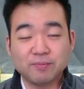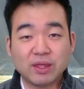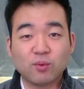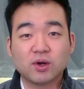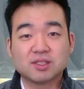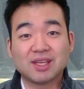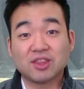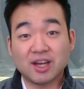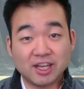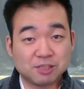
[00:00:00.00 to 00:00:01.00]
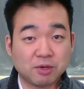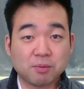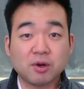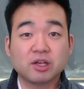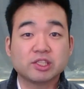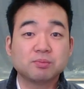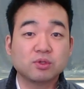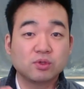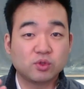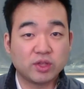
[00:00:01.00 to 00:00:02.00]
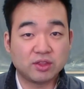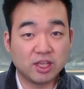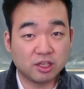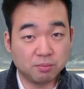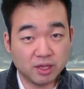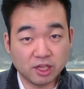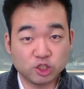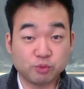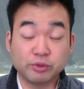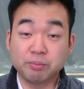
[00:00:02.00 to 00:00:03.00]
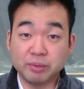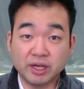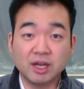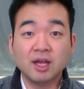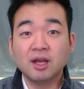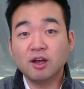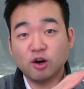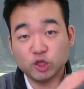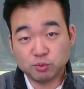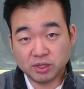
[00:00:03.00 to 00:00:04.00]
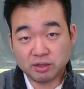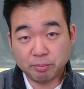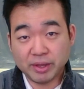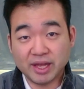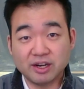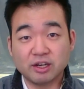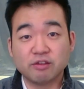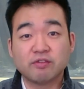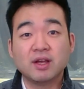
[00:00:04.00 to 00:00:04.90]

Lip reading: They want to get the highest mark possible so that they can be eligible, but also be competitive.